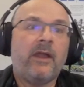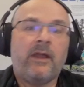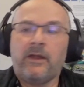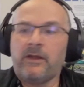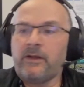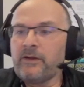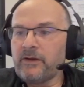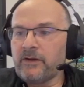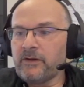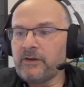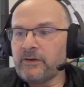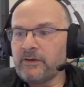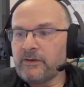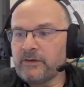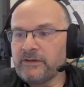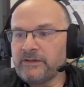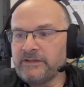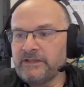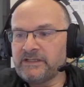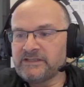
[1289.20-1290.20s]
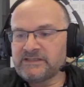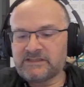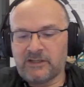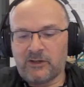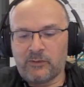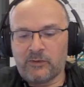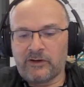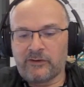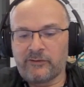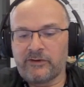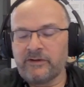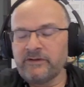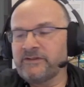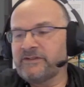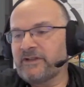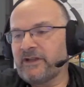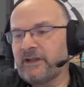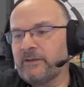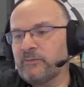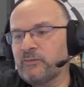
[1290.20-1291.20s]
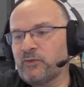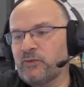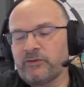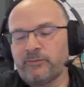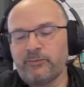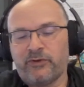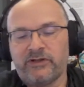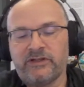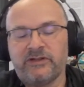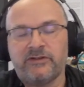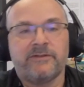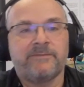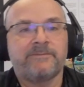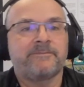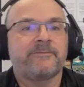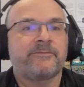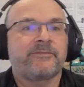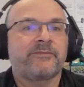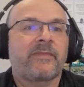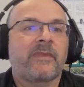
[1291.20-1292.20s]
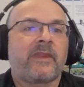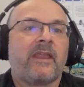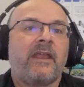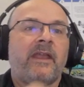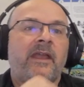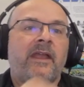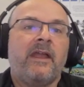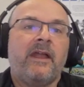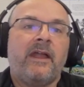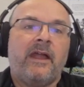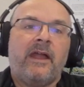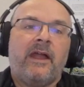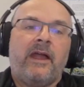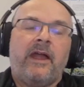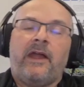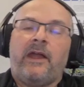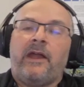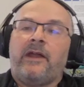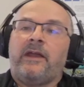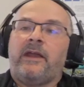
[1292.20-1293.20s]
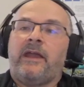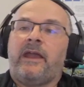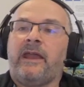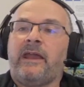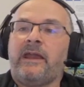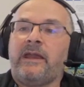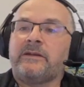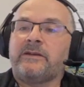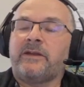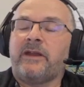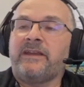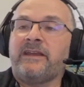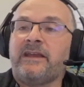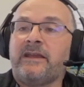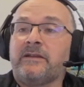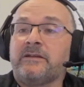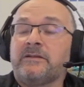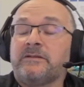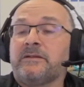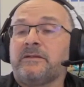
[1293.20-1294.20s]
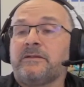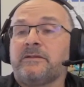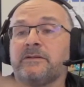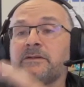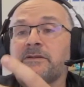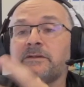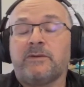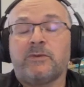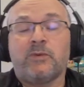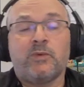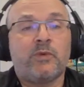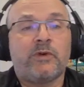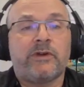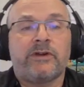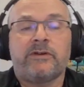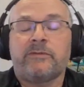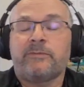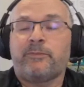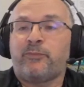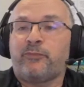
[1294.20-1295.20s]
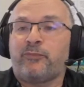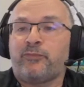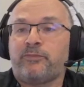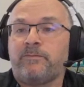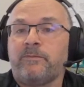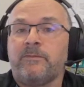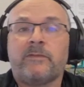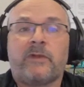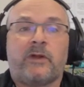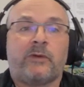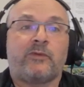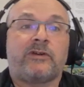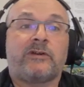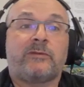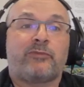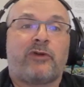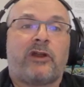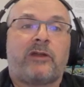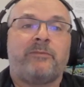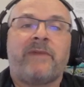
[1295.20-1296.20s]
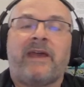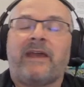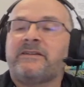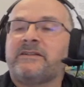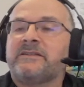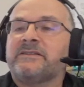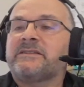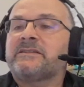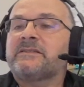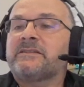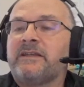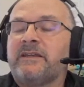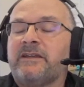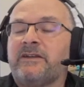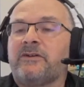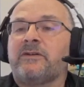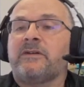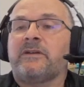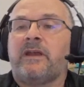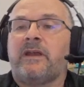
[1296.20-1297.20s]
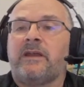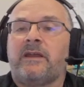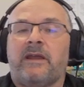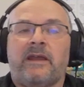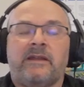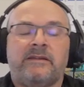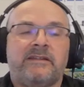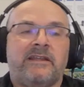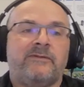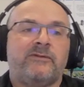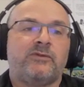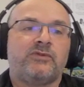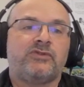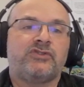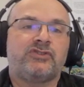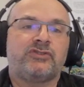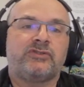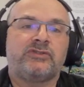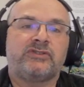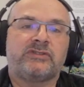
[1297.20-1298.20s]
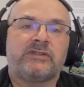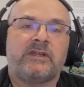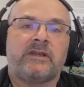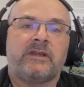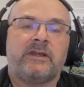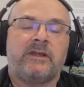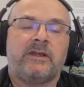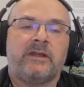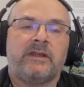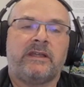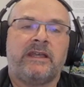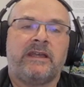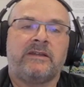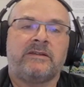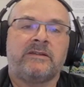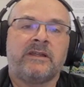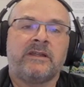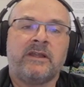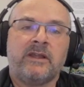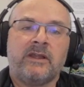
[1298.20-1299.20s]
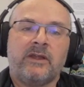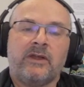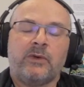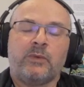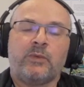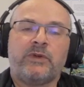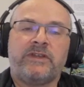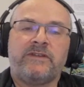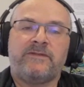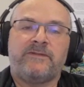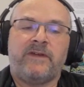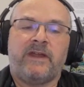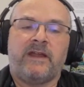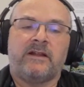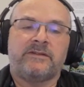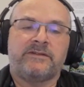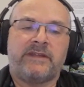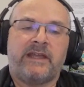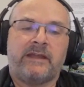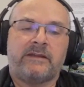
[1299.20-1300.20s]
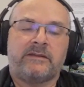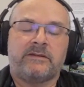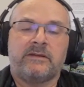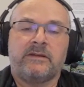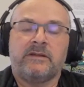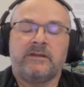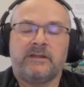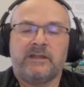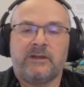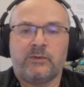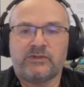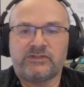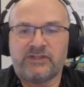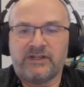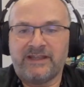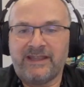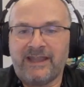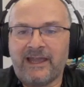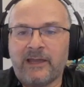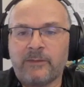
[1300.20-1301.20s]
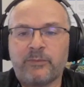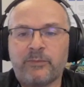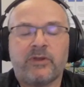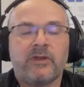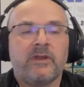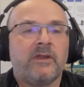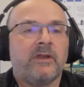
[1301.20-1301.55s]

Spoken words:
Yes, how are we on time? We're pretty good. And again, we're pragmatists here at Devolutions. Again, we felt that there was a gap.